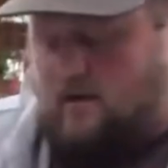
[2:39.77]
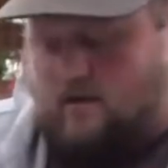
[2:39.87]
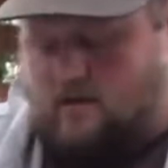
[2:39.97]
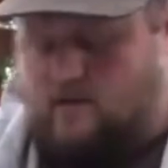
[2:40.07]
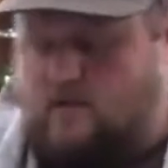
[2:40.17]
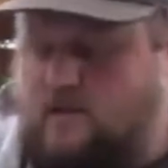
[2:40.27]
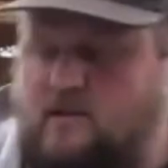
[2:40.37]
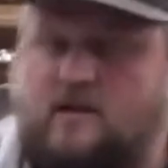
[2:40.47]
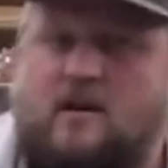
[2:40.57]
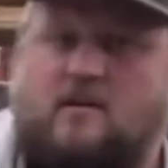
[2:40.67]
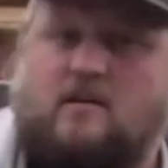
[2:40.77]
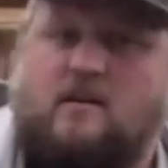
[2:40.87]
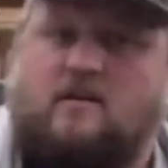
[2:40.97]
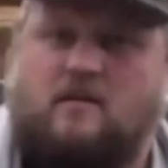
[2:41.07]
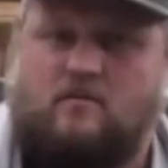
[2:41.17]
is I'll discard
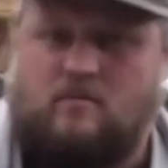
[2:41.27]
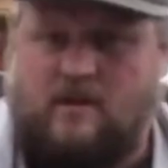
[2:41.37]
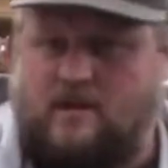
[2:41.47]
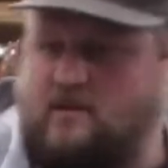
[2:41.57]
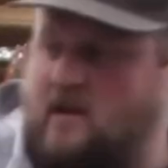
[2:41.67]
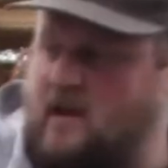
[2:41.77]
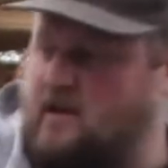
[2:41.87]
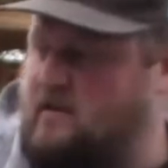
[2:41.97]
the ladies' high